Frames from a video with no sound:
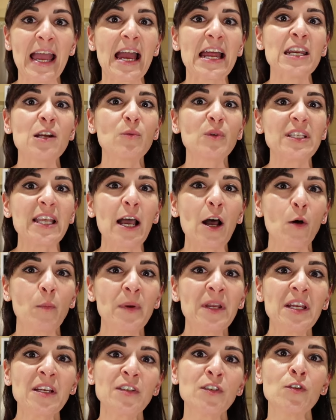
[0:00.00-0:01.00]
and it was
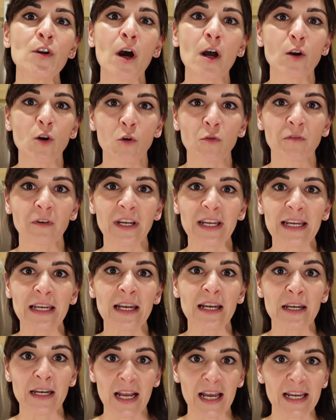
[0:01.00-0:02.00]
helping us not overeat
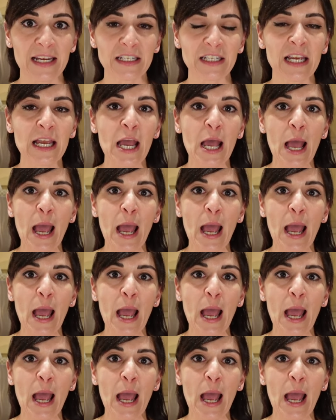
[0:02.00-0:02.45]
at night.